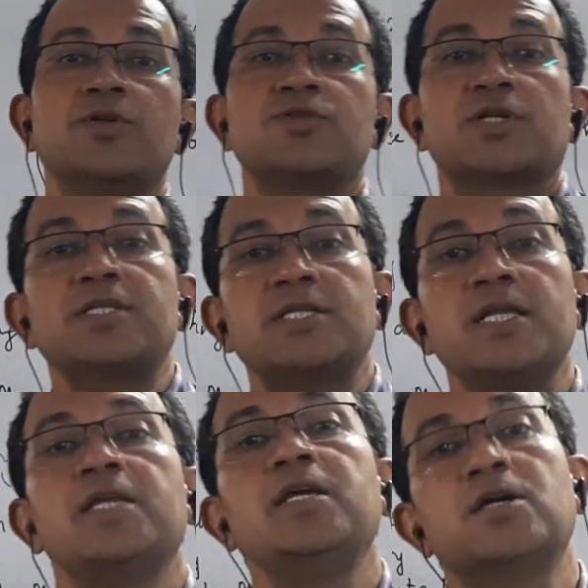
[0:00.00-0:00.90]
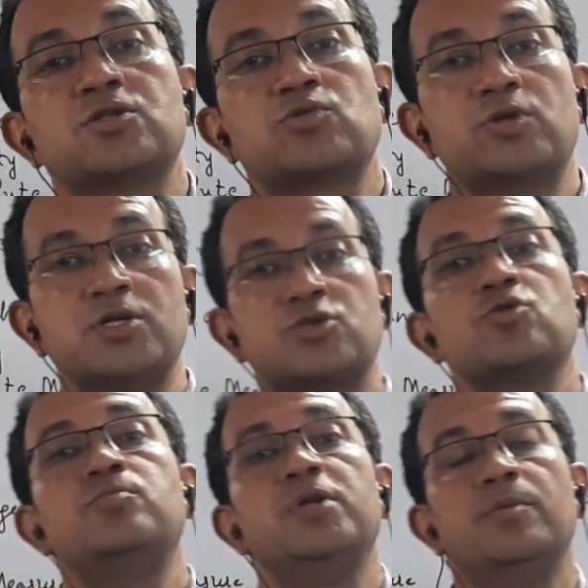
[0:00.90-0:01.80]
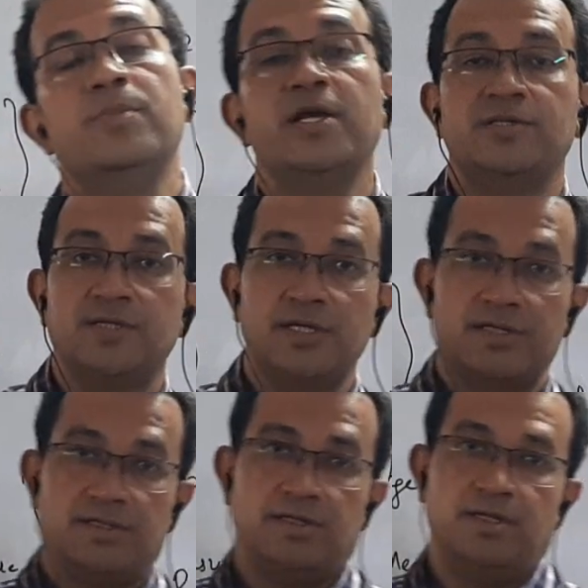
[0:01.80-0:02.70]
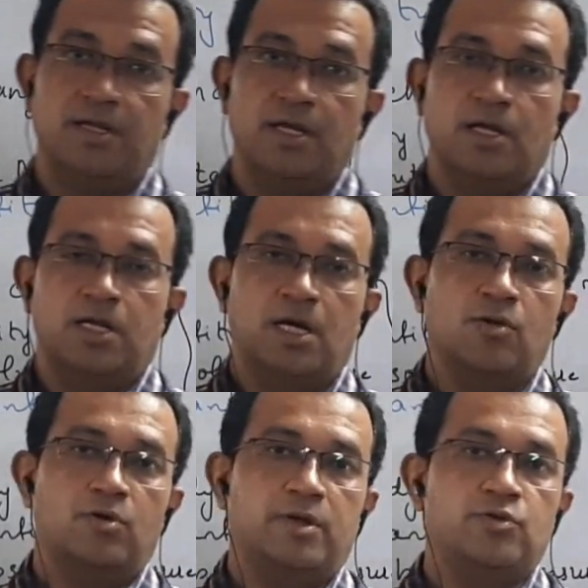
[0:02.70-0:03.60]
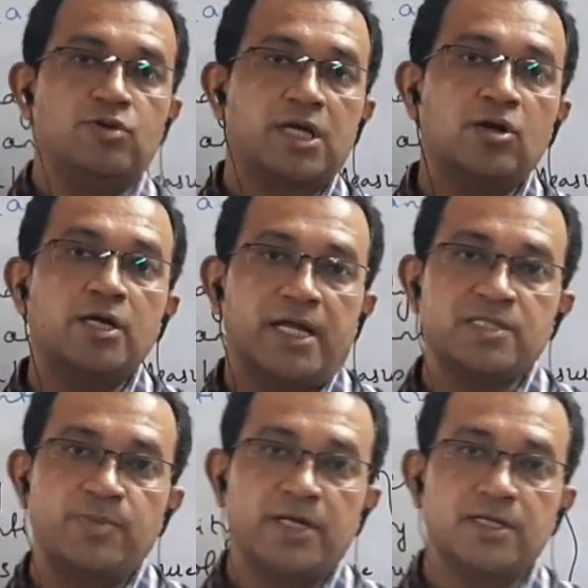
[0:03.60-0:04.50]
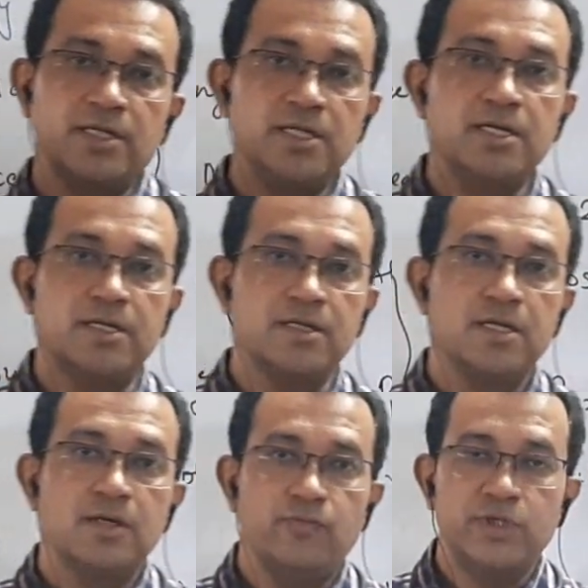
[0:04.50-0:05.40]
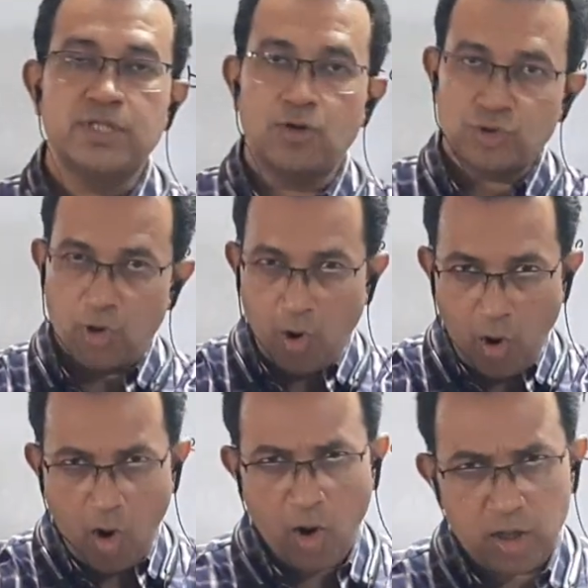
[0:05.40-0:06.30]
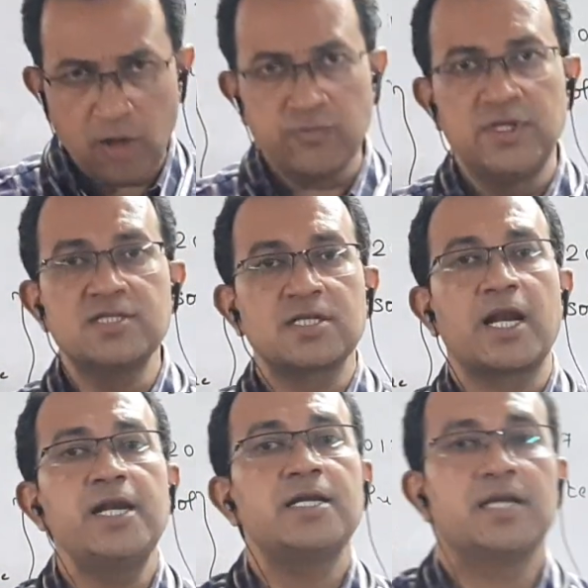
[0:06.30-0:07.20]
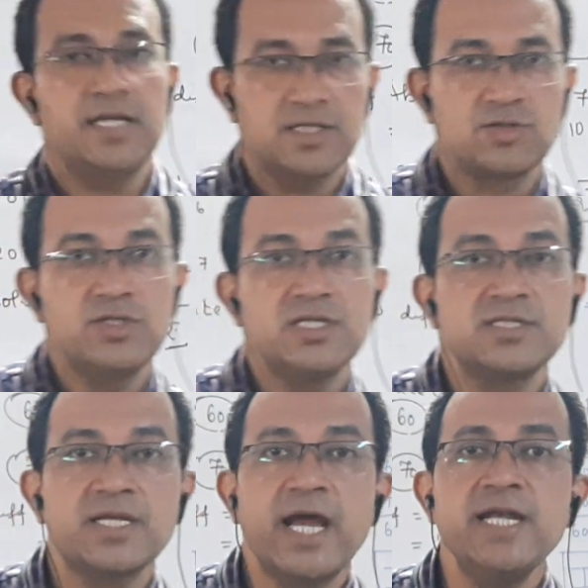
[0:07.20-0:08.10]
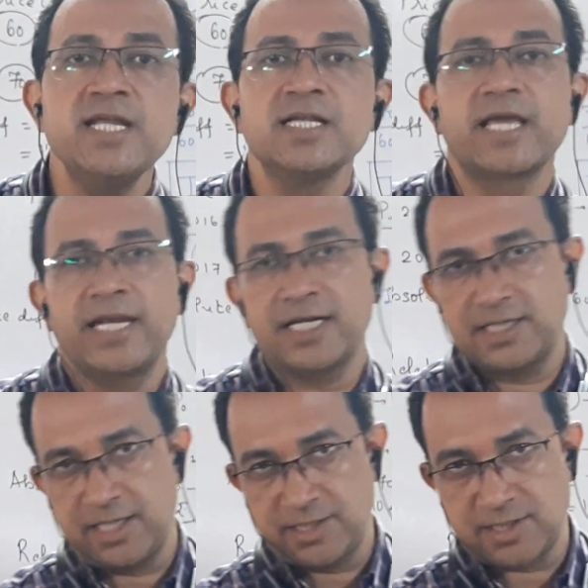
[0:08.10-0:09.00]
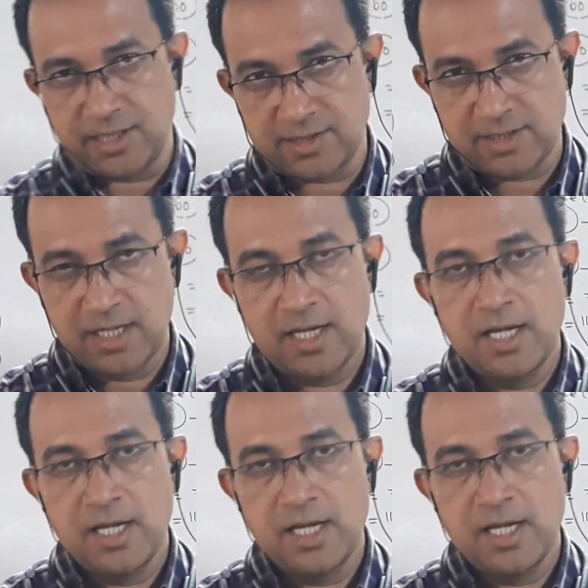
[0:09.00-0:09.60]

Such an year should be a base year. Now, you cannot expect a year without all of these criteria. So it is an ideal characteristics.